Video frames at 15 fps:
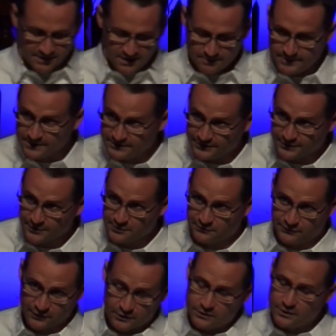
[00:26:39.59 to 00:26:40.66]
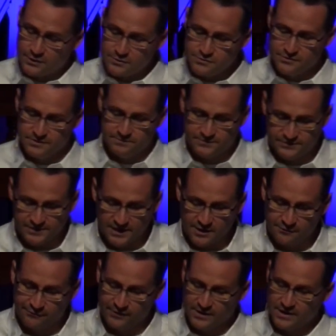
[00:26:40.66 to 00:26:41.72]
coming to earth to clothe
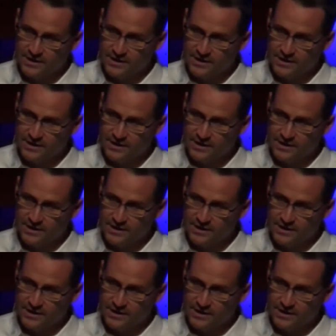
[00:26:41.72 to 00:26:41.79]
himself